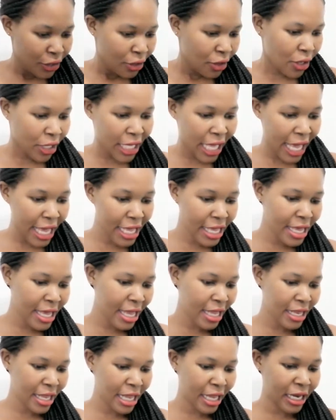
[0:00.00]
Okay,
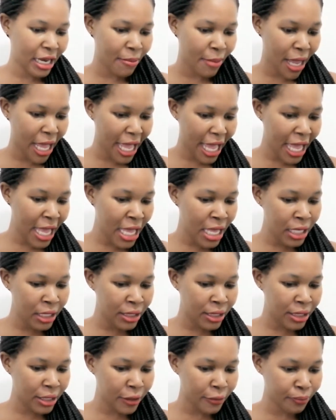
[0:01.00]
and then number
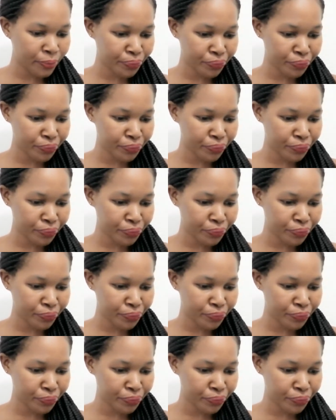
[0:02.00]
8,